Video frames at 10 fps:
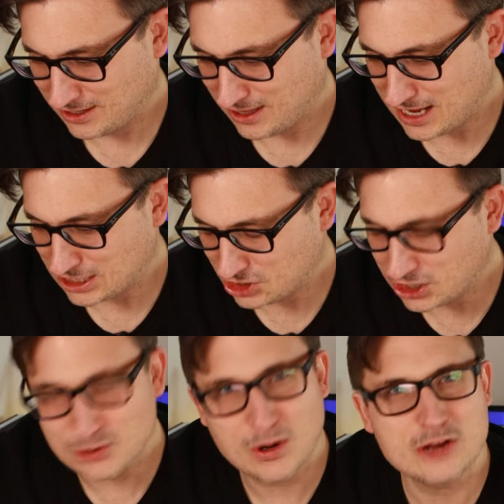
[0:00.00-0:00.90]
And that
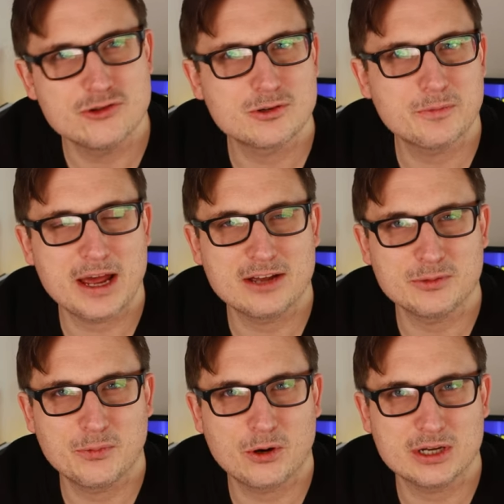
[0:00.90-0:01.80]

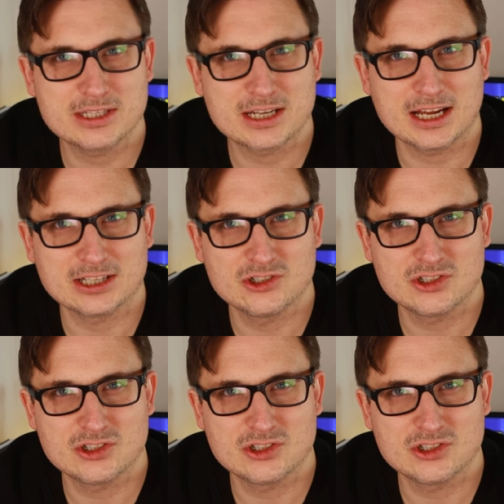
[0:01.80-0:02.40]
£200 price tag